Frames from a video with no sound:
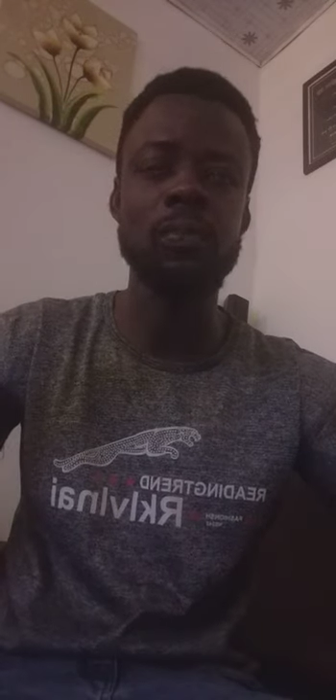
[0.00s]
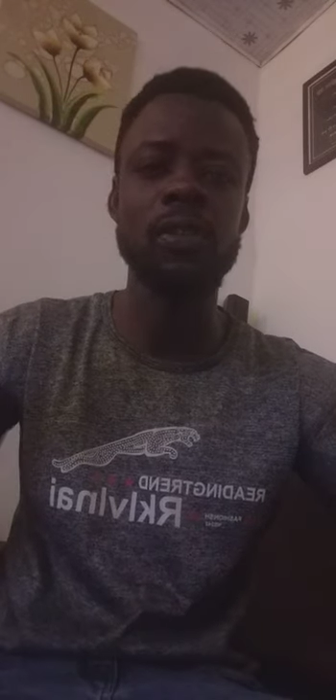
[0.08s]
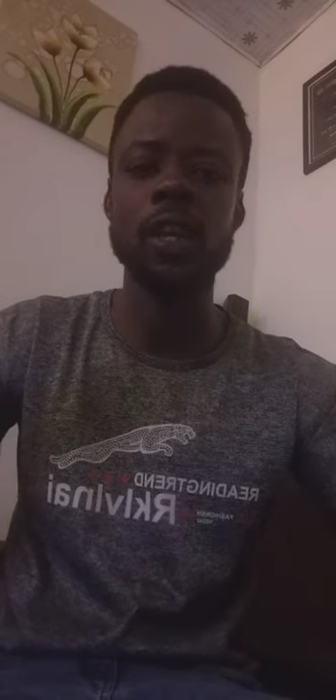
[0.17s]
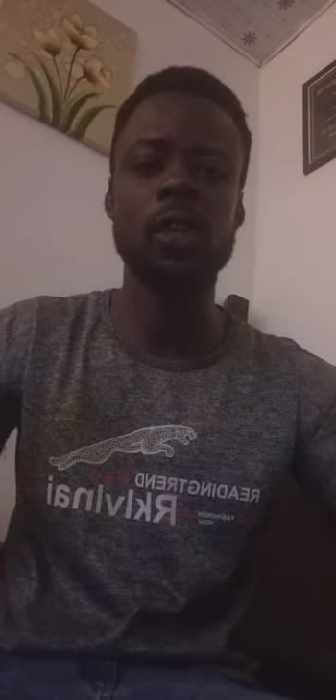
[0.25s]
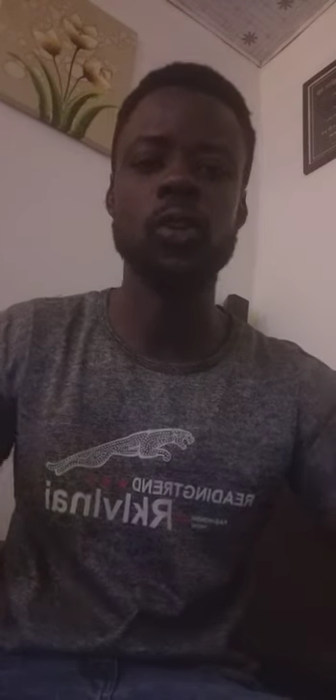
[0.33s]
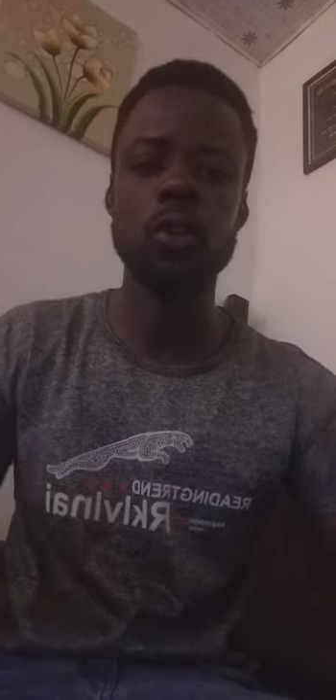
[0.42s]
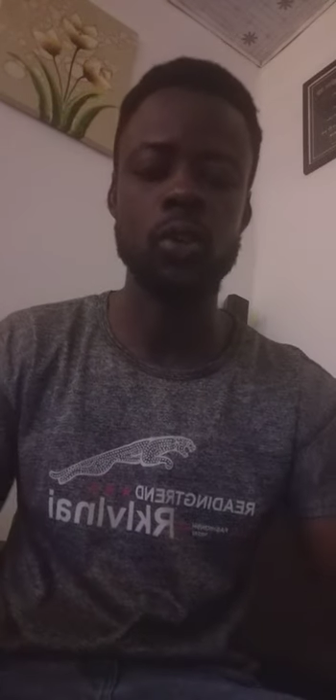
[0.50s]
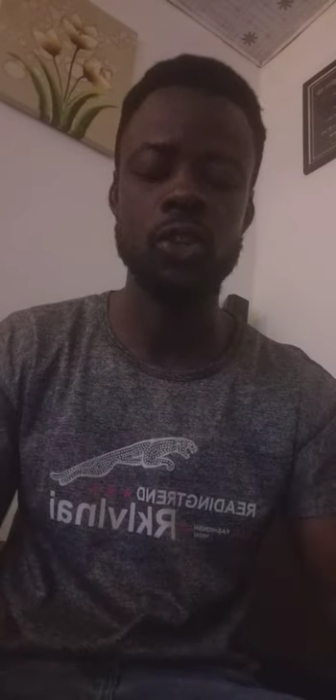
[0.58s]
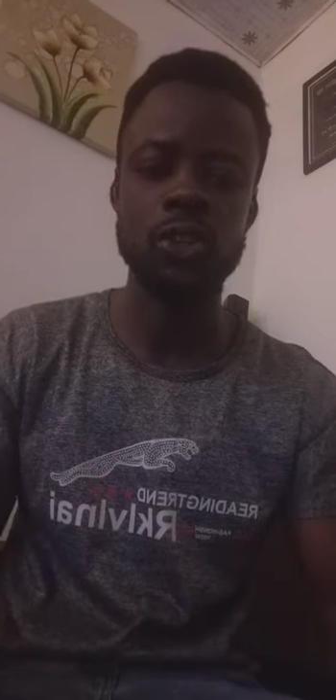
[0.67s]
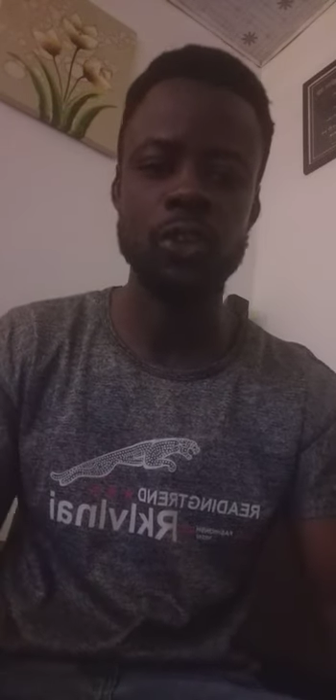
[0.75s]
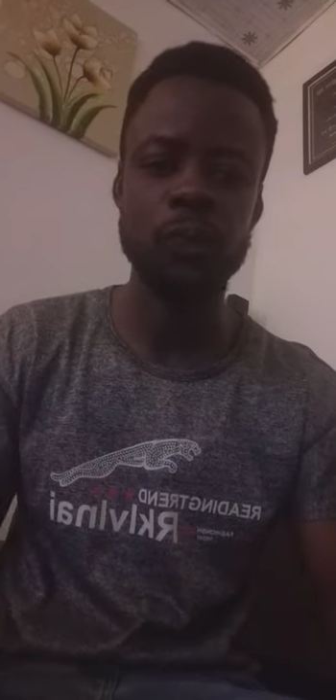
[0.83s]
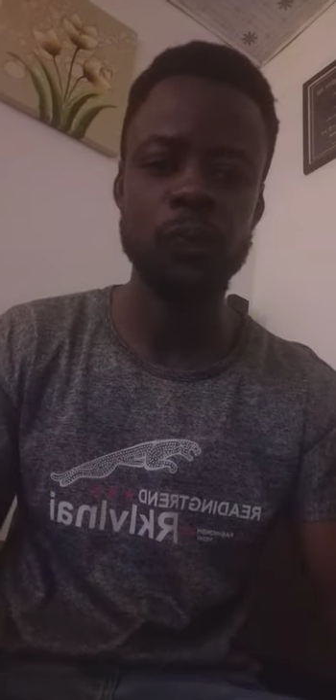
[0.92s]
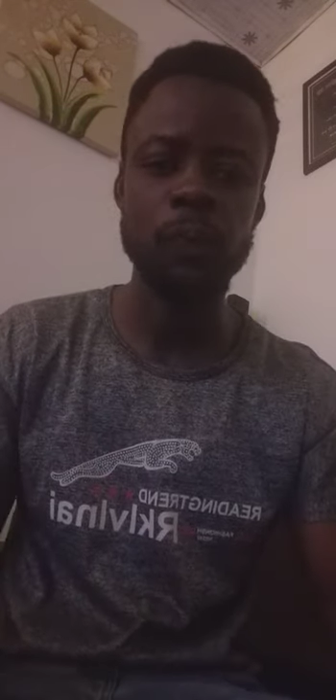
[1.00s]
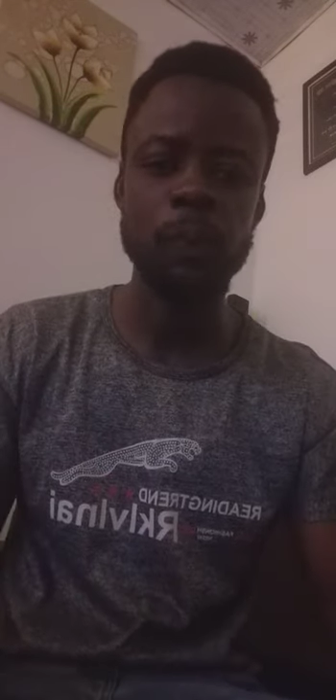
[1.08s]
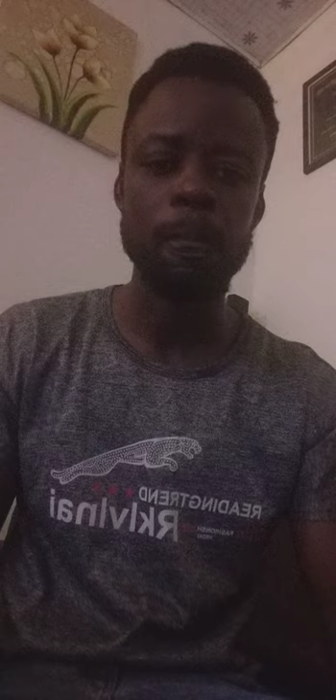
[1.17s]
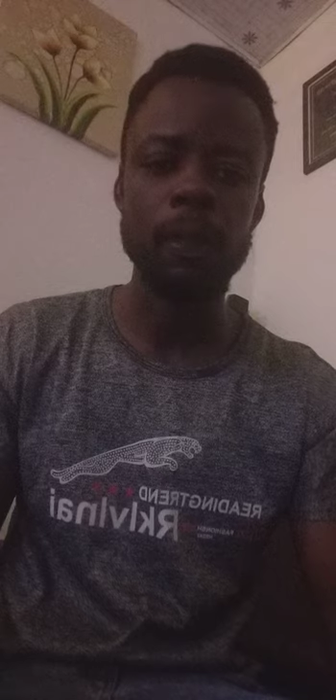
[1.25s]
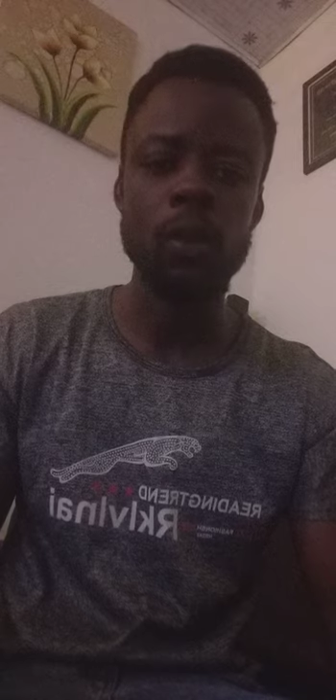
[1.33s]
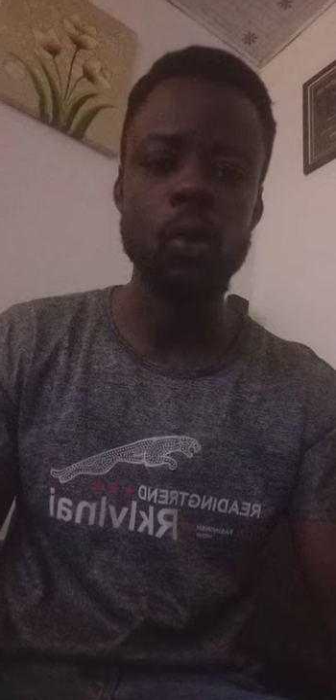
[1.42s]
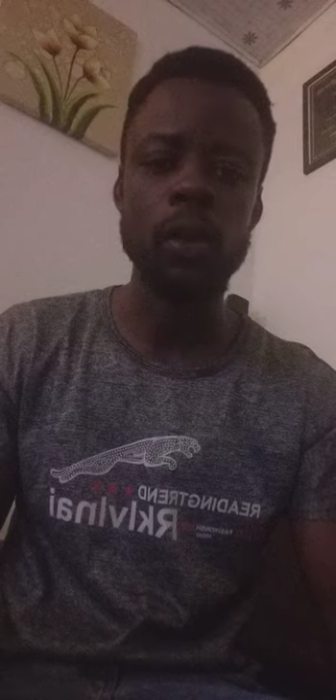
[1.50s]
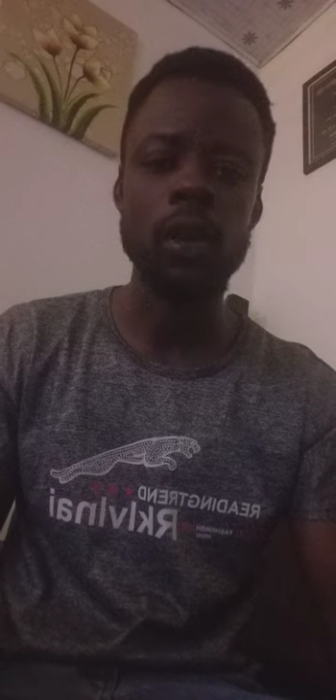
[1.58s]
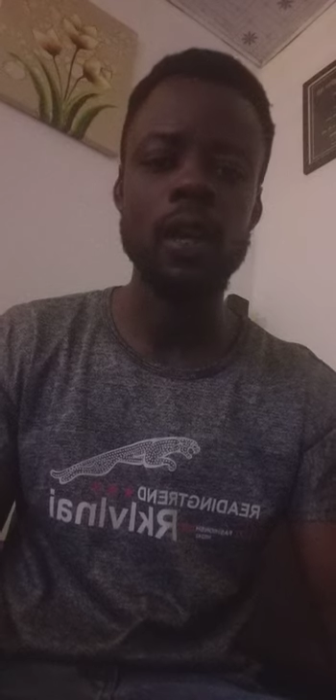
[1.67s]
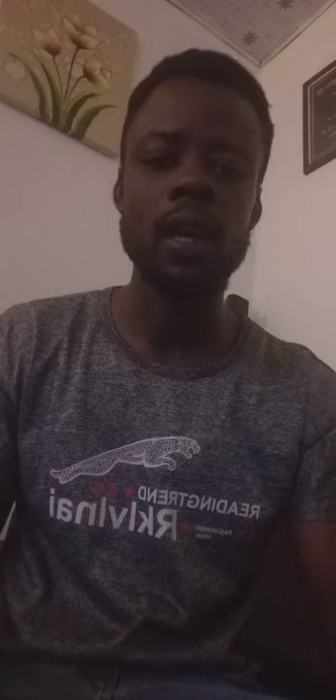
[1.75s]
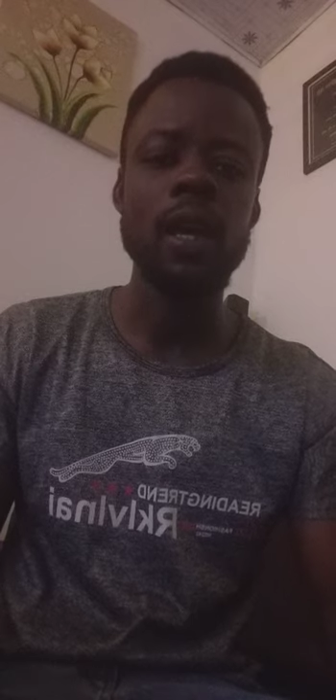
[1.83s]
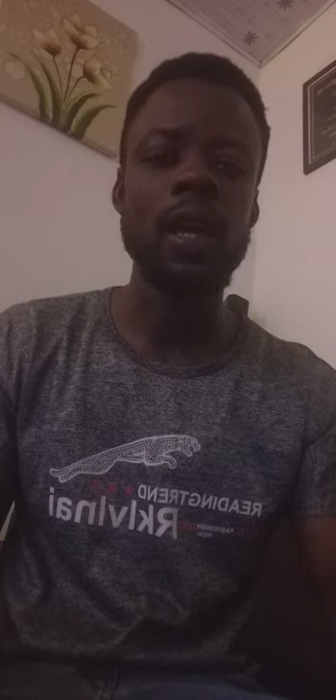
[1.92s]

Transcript: technology, okay?